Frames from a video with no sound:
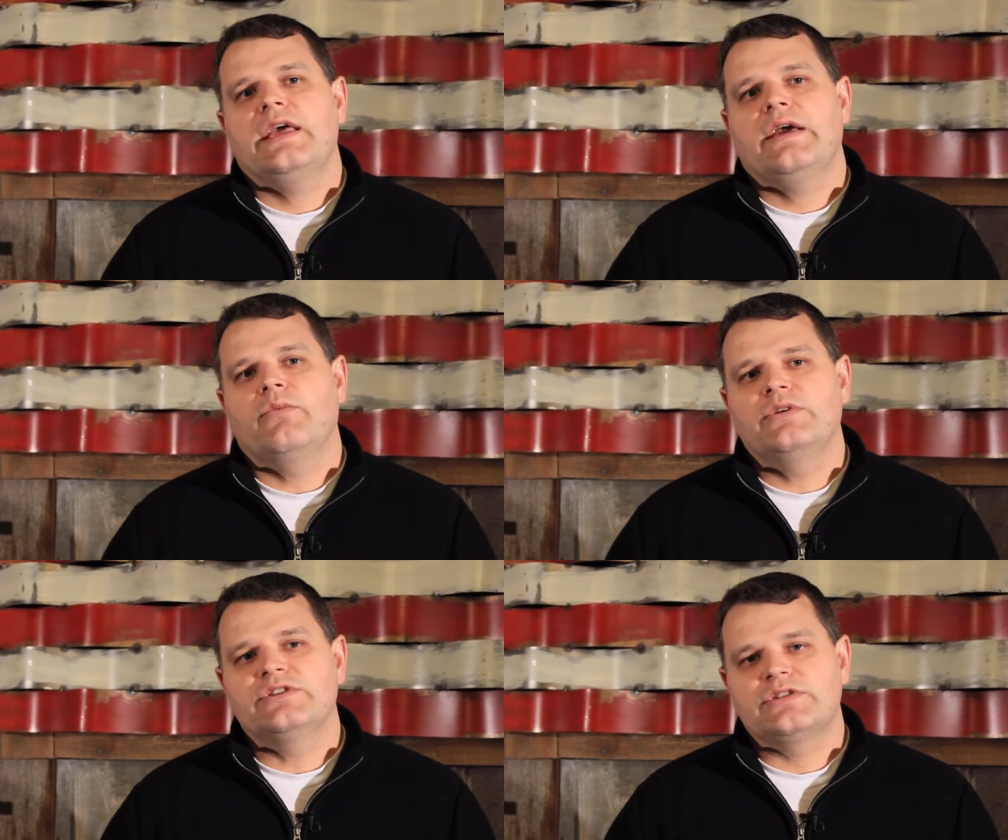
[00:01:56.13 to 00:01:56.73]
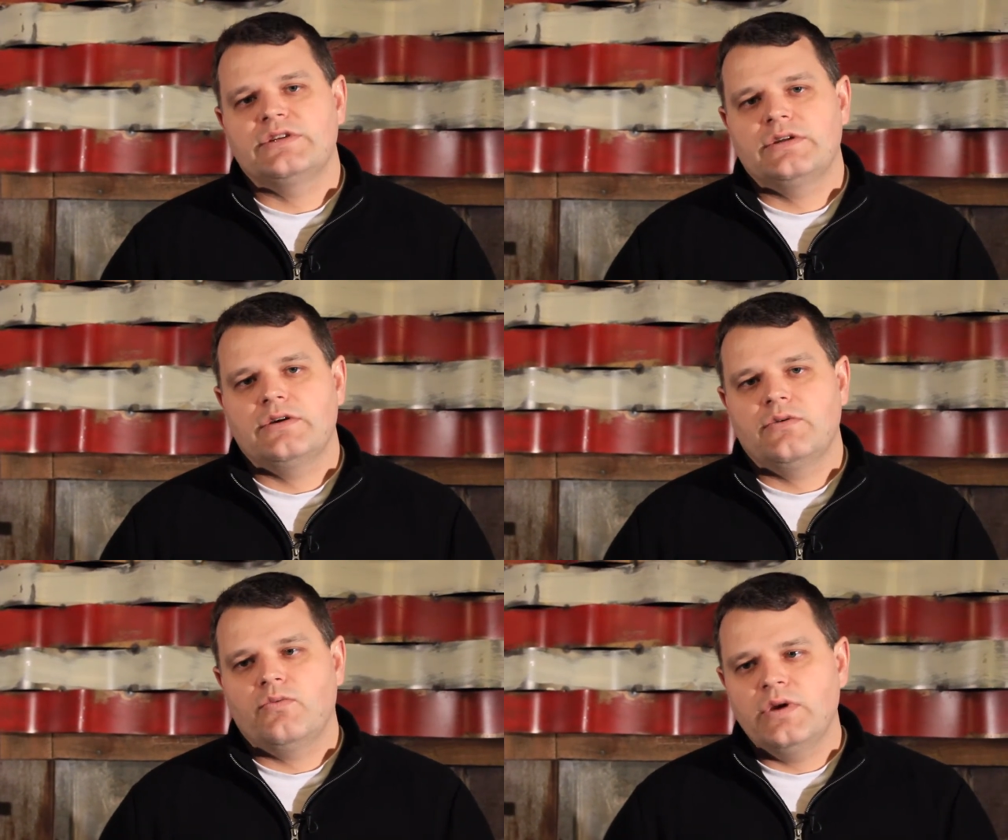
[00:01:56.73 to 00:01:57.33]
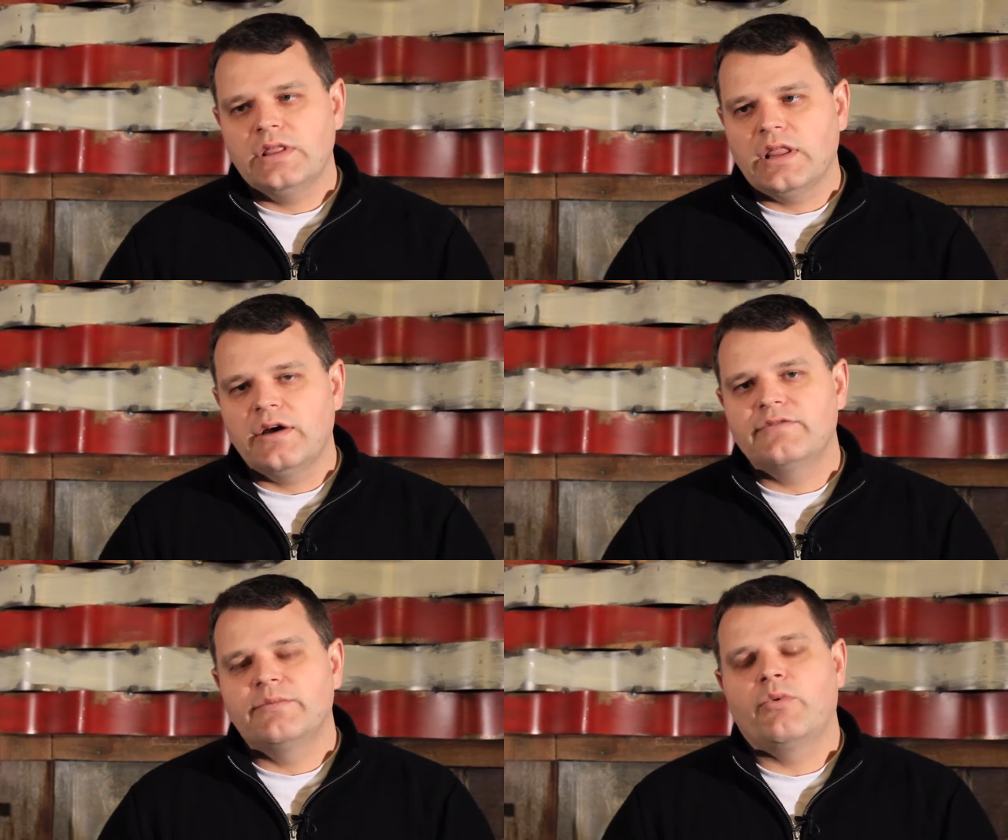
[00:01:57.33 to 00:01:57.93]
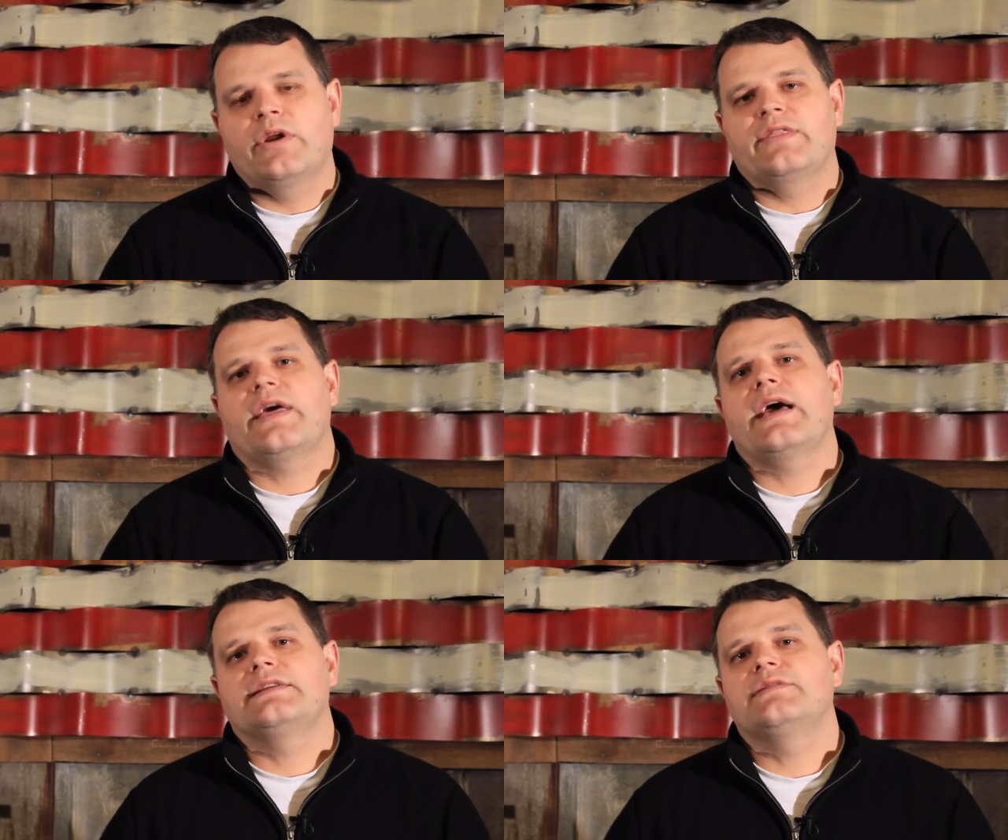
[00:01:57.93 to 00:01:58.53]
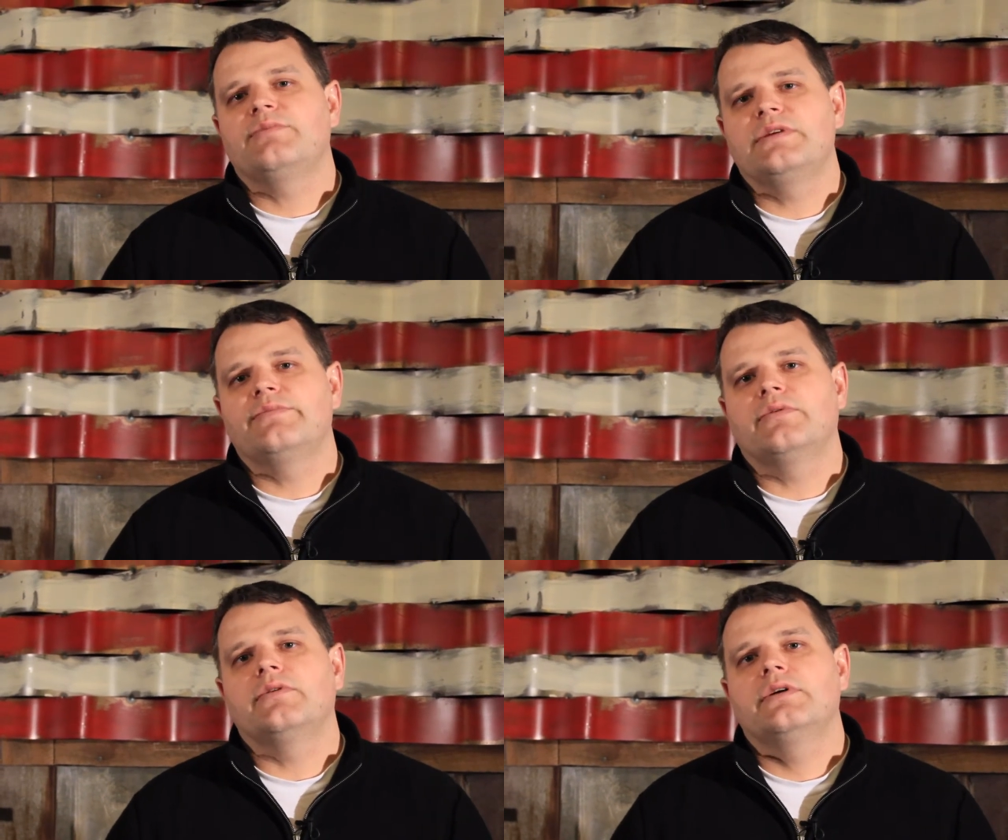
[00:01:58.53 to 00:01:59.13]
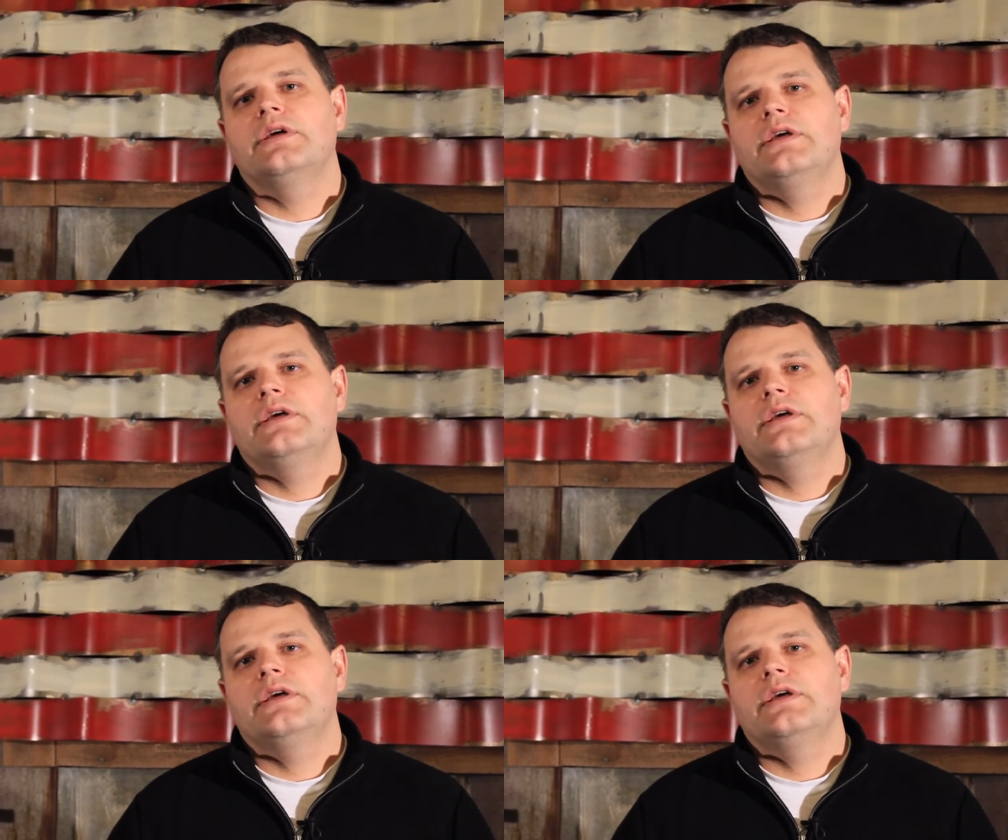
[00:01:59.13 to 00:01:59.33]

And we love to bring that to people.